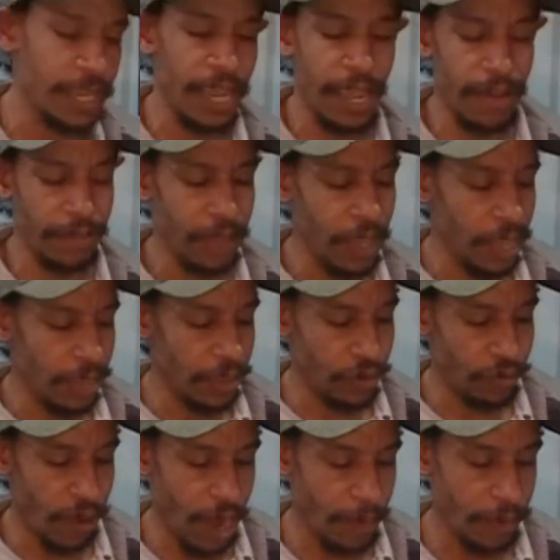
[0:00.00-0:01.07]
They have the
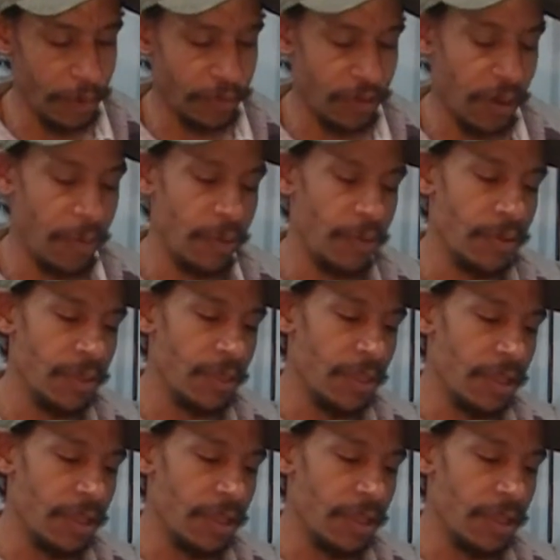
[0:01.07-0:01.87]
Trapper Tackle,